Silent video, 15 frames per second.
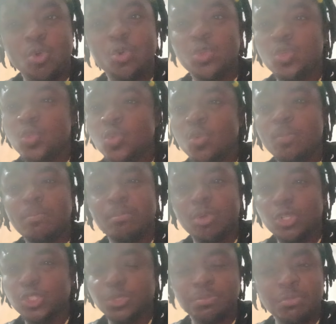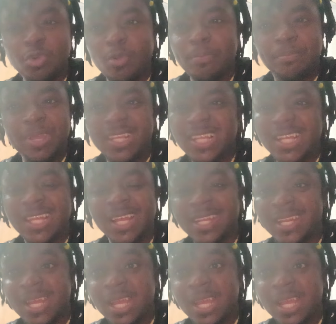or do much more better than